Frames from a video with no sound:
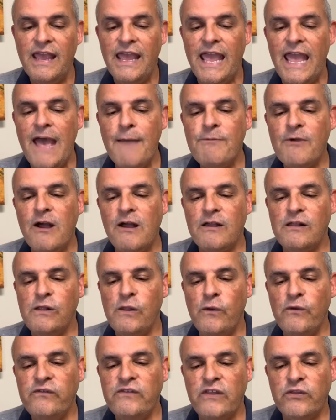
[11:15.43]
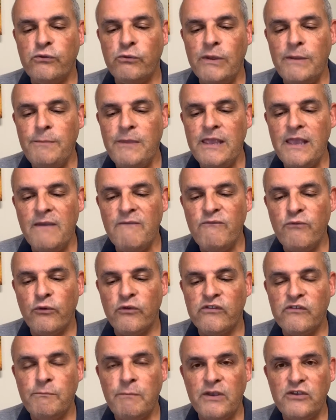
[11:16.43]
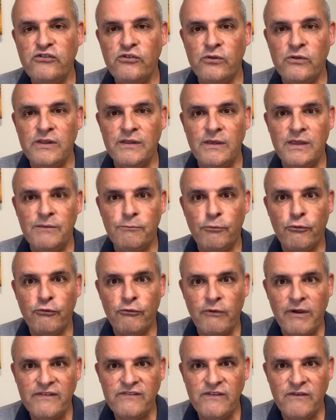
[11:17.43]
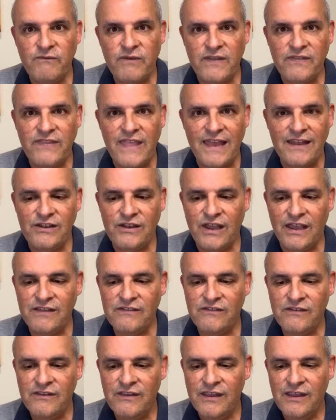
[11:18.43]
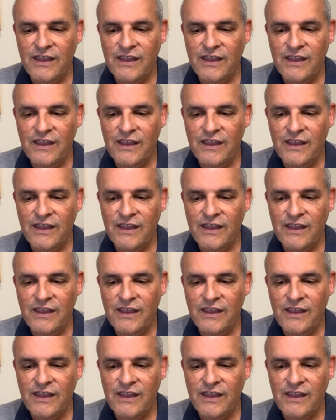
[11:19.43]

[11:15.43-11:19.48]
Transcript: Epcot closed at 3 p.m. for a special press event that night